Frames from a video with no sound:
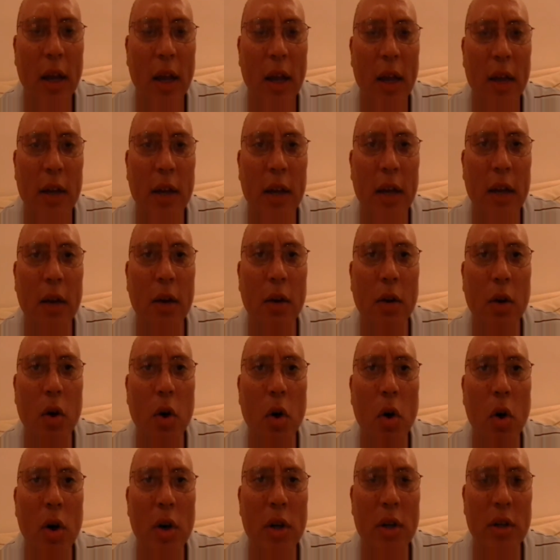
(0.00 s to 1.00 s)
And then, of
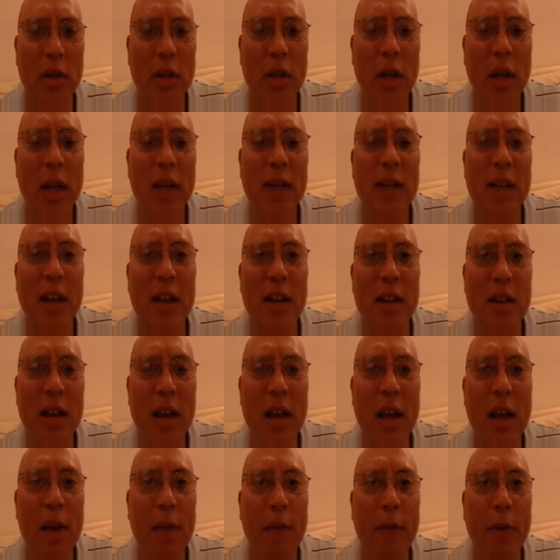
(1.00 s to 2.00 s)
course, the
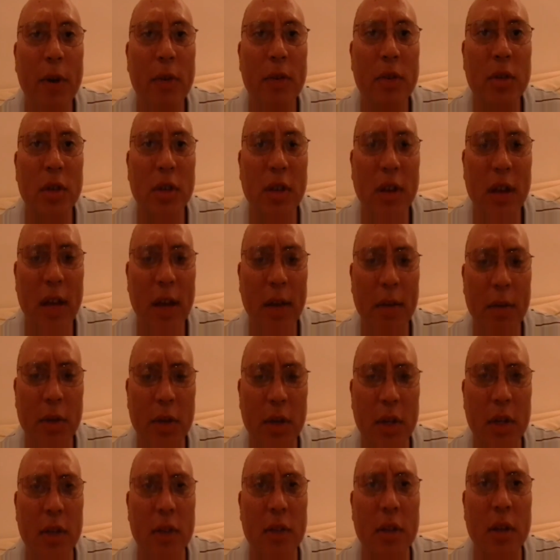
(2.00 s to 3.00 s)
death of
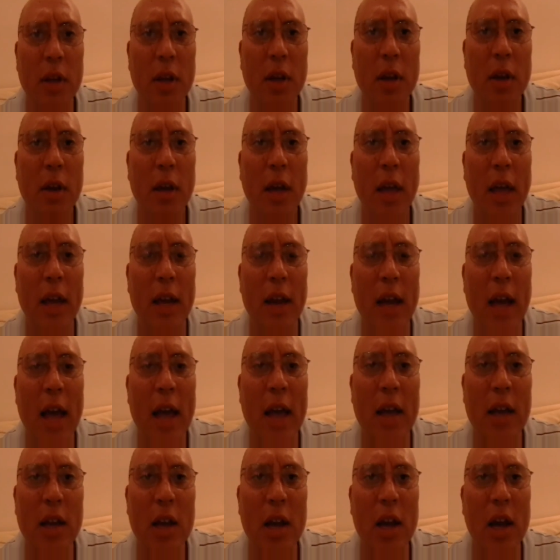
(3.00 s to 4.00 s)
celebrities and
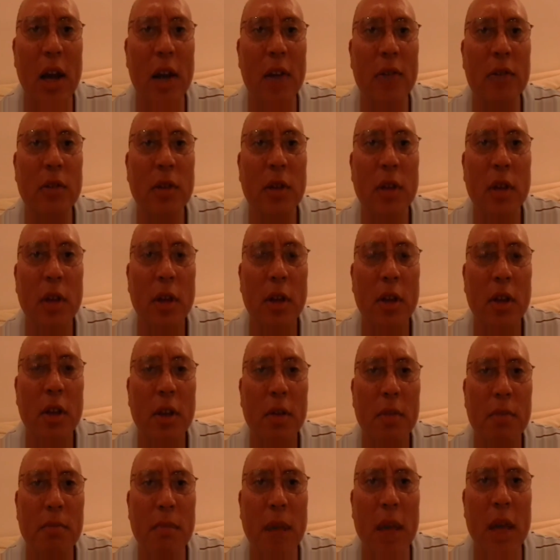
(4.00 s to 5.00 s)
icons,
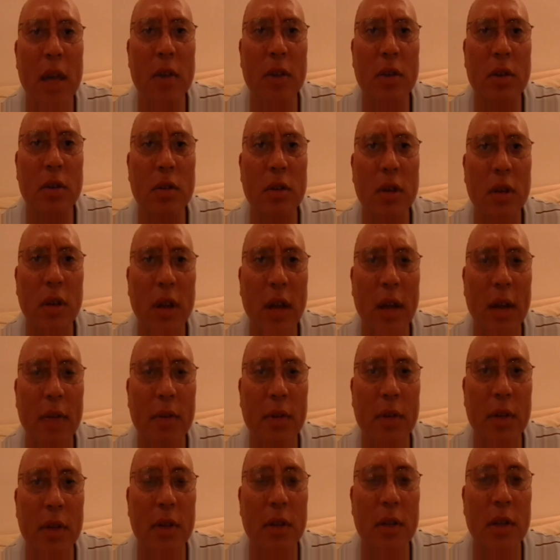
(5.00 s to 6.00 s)
major
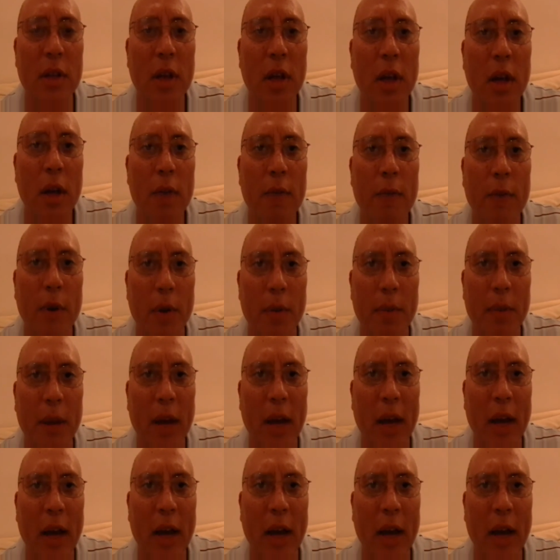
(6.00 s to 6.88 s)
celebrities, from